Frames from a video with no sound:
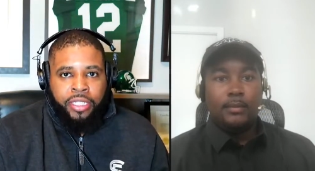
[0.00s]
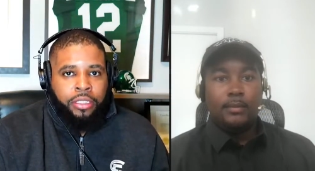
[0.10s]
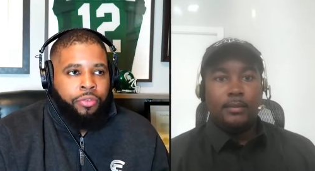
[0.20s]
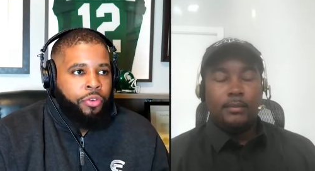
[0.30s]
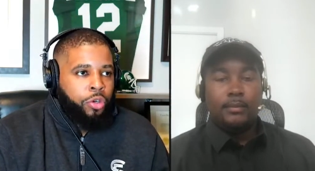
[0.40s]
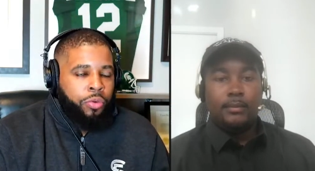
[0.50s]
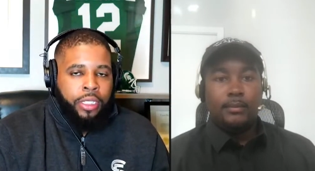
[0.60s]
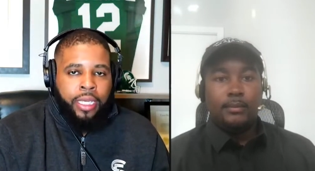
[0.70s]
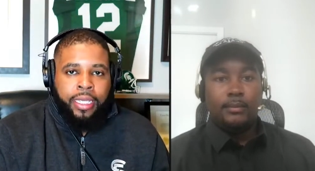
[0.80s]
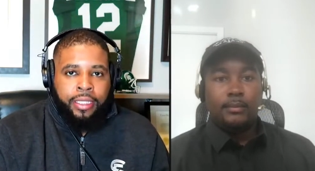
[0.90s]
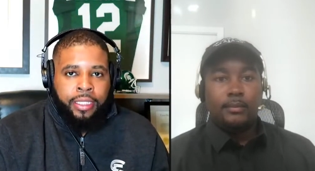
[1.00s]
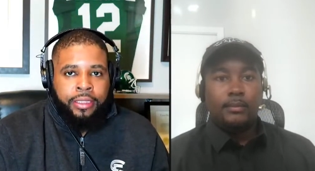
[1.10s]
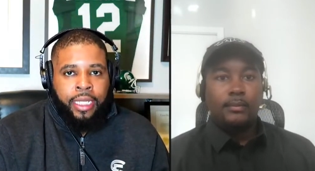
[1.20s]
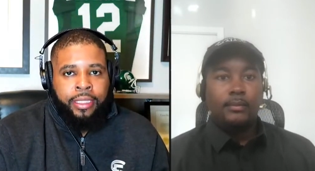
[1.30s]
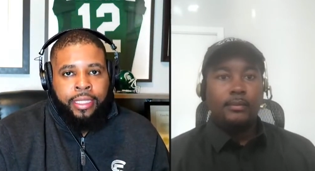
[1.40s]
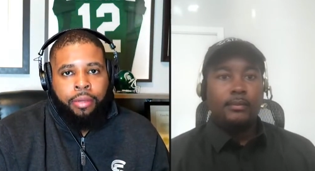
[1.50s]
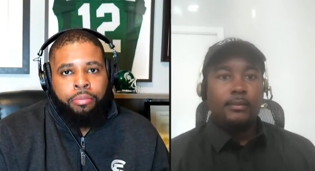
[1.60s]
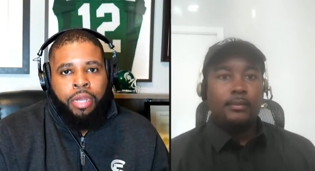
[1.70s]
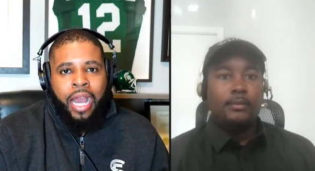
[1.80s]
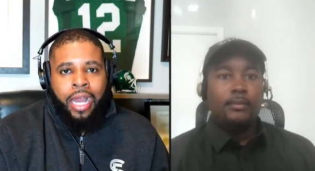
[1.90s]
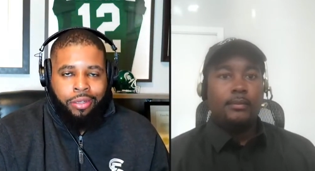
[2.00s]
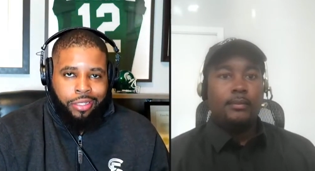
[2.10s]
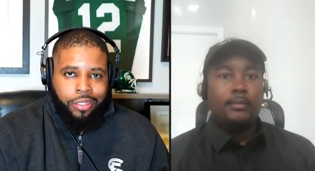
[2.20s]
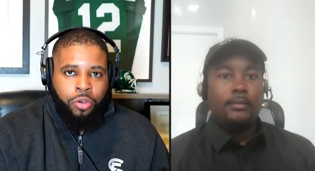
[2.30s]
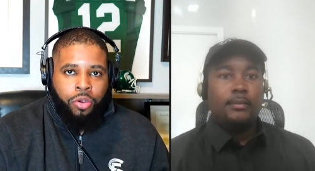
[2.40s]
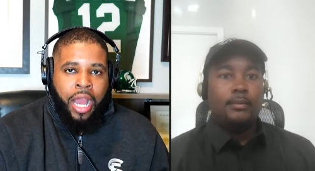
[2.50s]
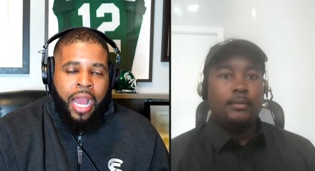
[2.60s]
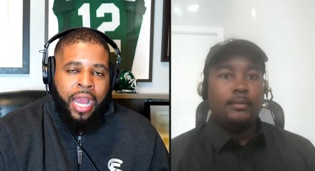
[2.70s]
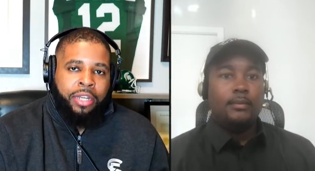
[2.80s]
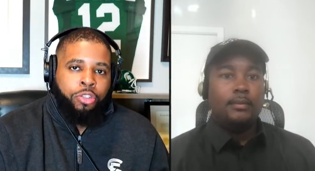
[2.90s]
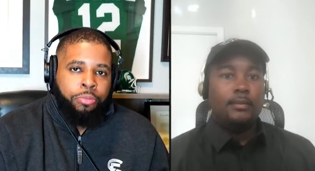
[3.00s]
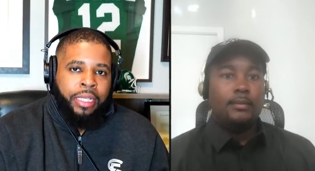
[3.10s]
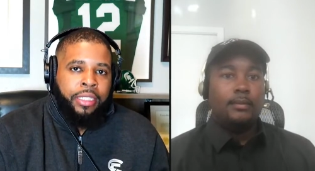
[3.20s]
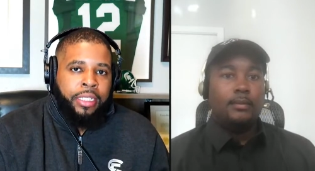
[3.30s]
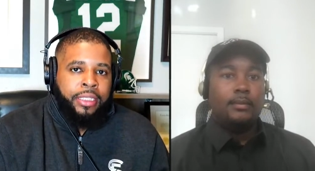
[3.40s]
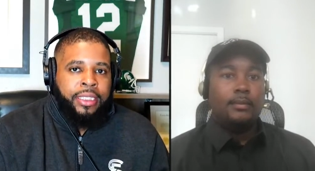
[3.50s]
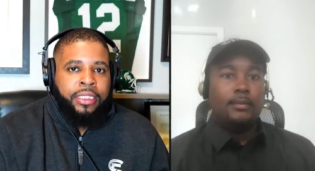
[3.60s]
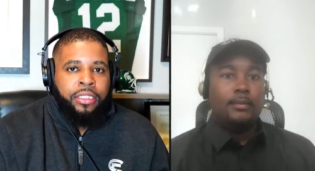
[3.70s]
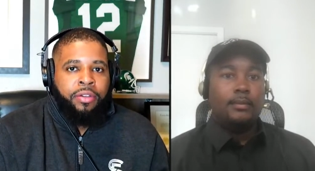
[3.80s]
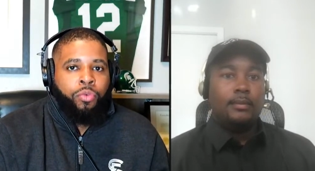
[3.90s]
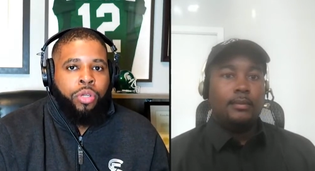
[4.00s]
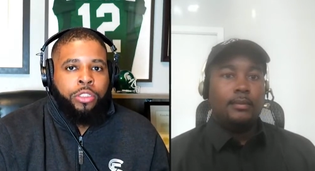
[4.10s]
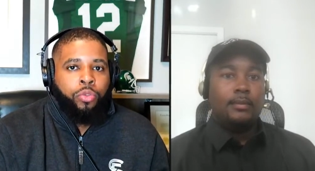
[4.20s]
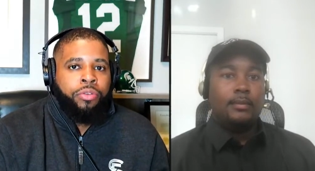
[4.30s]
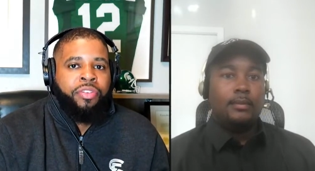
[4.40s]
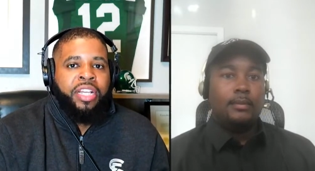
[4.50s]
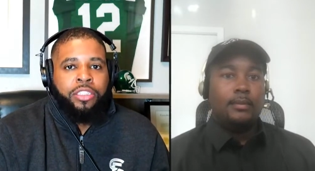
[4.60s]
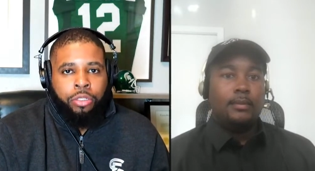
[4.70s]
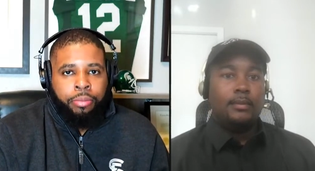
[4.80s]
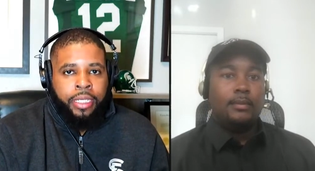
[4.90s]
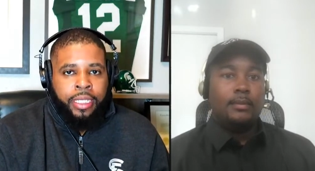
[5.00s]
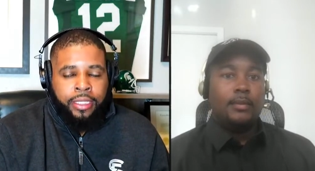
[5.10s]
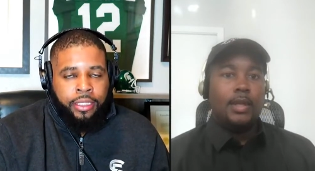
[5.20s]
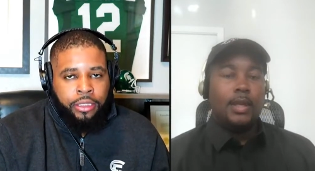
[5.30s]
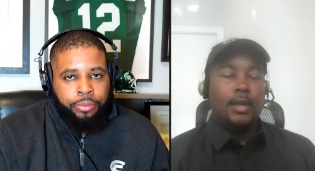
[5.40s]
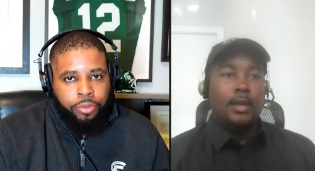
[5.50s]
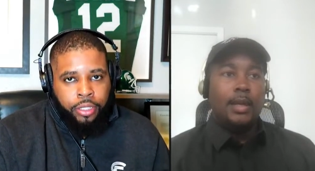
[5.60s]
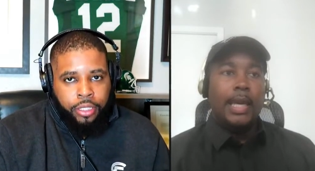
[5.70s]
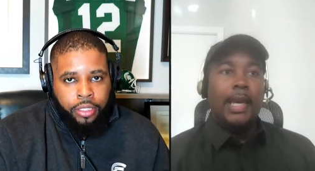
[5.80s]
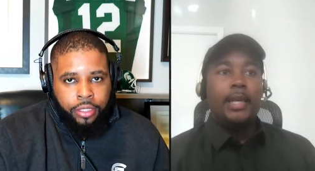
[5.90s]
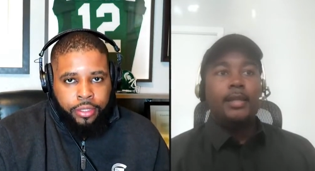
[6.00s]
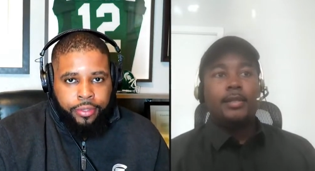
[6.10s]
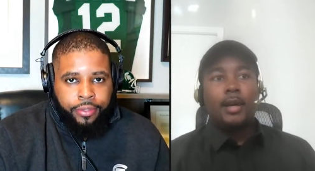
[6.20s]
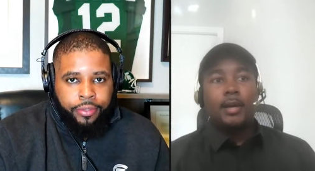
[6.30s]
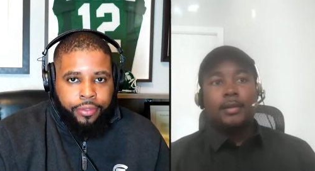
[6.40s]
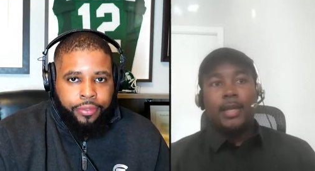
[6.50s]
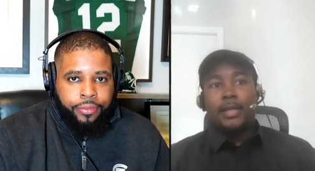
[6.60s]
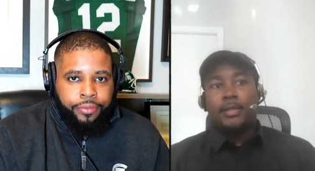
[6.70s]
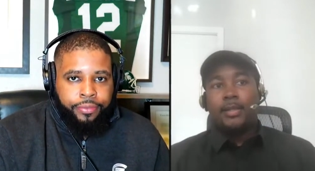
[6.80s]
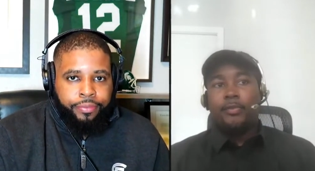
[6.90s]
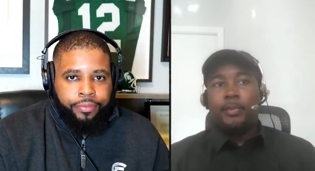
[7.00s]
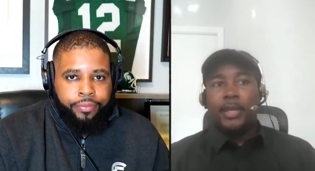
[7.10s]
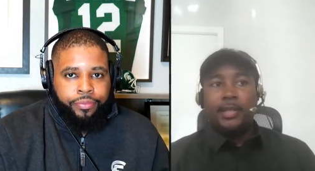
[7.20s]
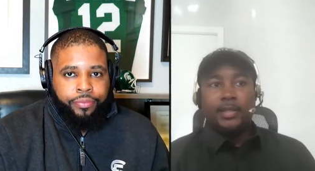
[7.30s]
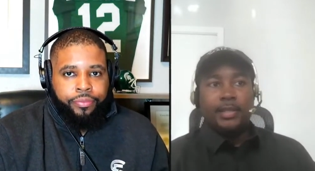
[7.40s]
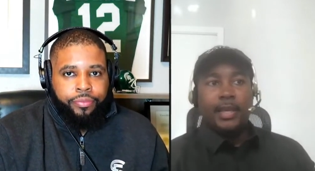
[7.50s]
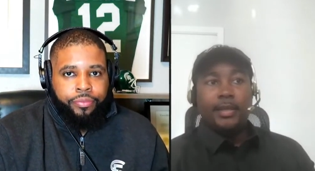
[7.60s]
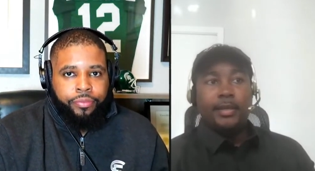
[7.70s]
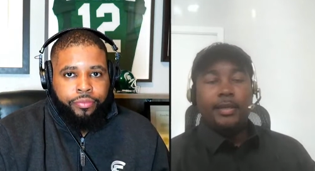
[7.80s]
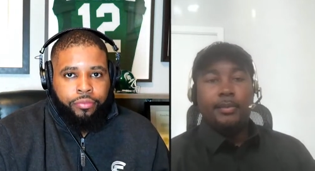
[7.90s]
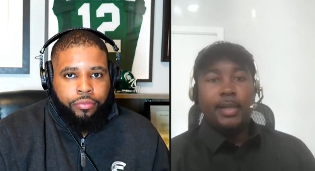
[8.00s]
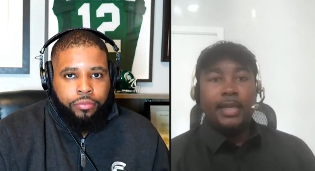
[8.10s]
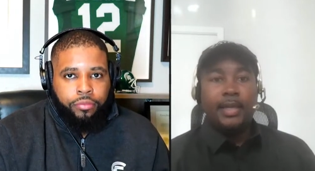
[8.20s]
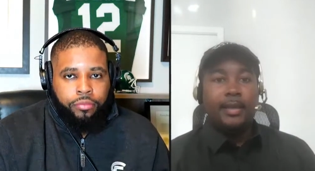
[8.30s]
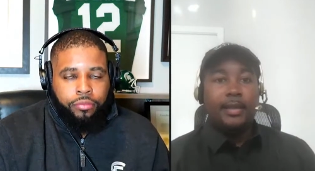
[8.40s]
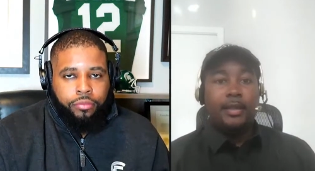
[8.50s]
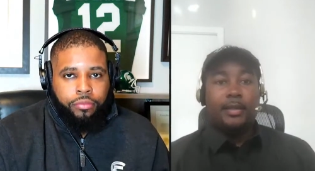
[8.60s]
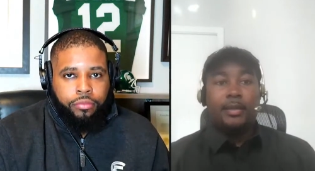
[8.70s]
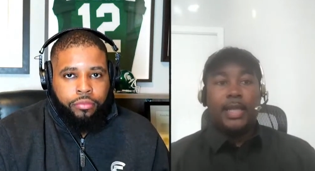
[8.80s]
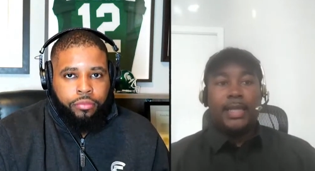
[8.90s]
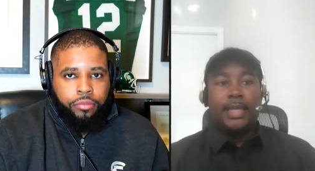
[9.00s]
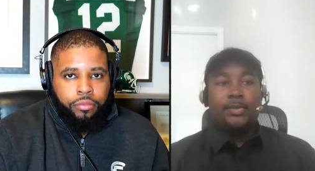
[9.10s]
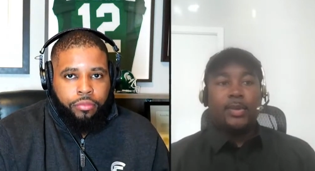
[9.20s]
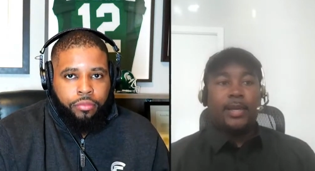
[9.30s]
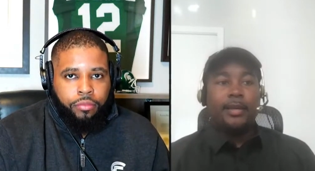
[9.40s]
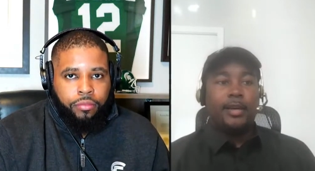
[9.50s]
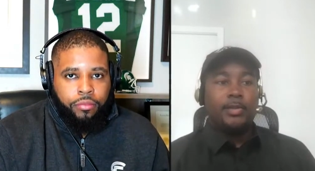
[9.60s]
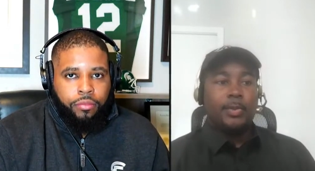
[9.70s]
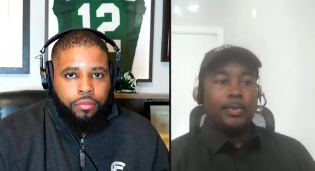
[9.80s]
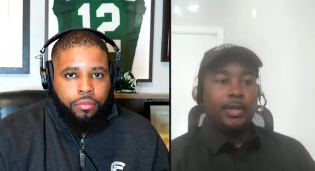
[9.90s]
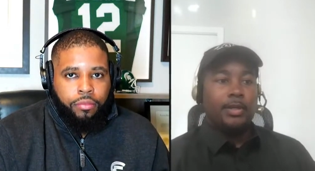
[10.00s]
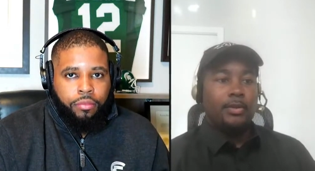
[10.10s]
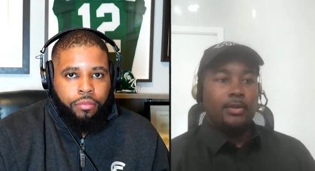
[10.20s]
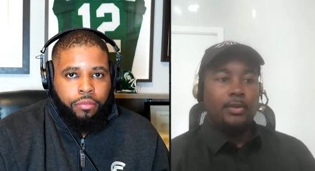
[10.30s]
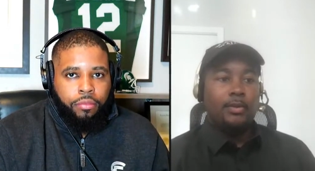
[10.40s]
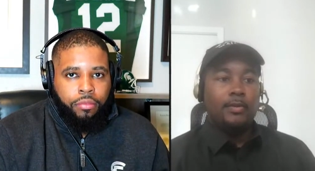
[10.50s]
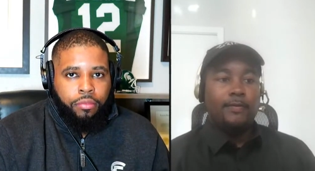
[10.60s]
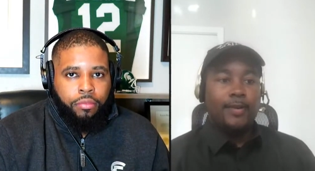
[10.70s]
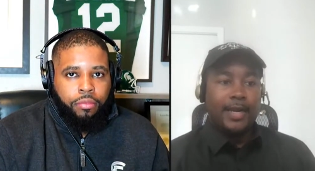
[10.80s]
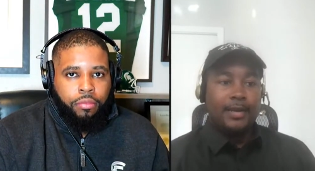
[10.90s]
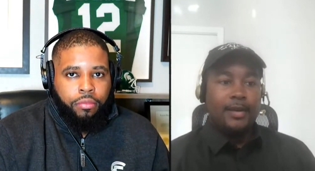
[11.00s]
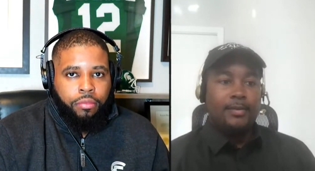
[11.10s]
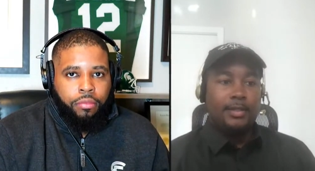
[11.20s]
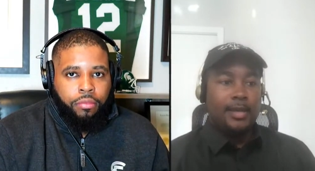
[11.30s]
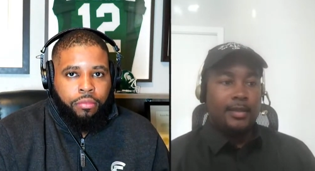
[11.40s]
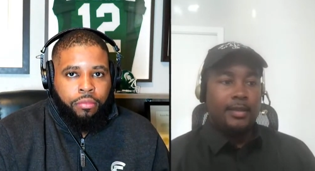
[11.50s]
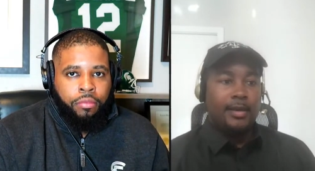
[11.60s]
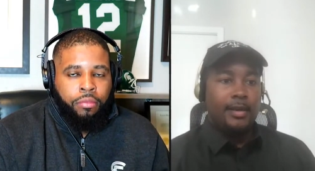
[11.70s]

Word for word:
Speaker 1: in a 401k, things like that. But how you know, how do you make the decision of where to invest your money at this point?
Speaker 2: And it's hard, honestly, for me to say good money. And, and, and that's why I encourage people to Google, find out what's out there.